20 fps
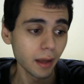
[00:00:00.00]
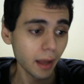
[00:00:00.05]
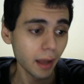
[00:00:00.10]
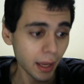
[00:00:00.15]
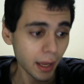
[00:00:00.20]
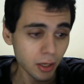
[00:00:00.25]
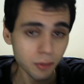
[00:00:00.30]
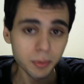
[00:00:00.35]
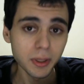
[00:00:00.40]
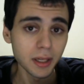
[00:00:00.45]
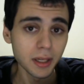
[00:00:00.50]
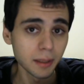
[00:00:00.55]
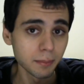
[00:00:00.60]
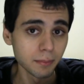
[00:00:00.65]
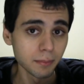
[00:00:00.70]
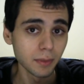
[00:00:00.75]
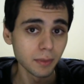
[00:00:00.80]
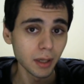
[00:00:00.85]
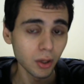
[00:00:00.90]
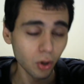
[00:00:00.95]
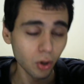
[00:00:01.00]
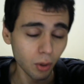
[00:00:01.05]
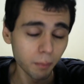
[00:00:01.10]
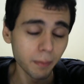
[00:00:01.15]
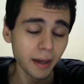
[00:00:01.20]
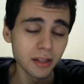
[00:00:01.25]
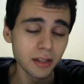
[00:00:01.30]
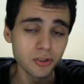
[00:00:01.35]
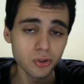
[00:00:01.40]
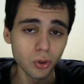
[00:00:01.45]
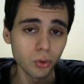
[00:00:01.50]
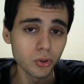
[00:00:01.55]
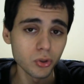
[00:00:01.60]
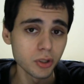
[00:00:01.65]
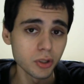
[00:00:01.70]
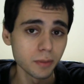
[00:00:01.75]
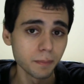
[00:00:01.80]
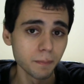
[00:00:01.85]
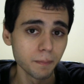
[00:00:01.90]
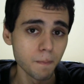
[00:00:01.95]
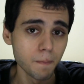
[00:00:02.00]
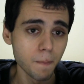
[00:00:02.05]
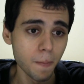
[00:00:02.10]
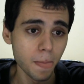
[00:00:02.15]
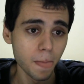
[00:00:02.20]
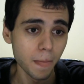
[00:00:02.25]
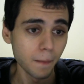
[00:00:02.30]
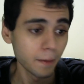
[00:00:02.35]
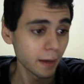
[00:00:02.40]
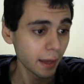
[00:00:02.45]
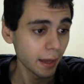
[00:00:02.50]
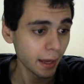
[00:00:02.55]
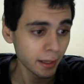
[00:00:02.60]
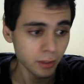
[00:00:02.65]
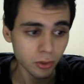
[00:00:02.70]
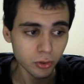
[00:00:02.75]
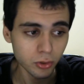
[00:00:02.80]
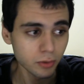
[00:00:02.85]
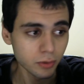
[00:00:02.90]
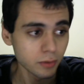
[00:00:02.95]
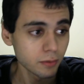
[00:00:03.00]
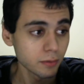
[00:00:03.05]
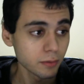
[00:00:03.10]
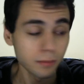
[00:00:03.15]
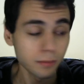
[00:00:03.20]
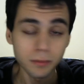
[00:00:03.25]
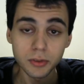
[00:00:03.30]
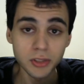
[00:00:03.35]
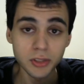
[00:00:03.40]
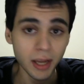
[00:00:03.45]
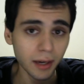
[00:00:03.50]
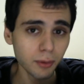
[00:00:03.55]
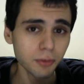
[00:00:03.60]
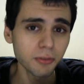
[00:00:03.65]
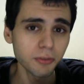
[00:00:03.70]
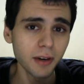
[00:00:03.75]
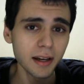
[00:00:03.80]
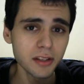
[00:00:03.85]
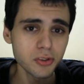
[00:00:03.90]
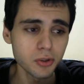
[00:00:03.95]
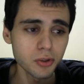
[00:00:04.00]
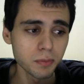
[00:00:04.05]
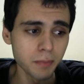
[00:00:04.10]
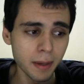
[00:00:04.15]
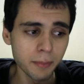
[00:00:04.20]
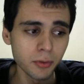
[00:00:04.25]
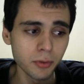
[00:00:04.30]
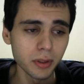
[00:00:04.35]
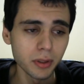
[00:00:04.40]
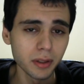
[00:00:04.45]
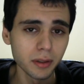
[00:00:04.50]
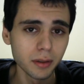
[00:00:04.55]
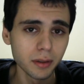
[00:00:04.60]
and you become a Combine soldier and you sacrifice your memory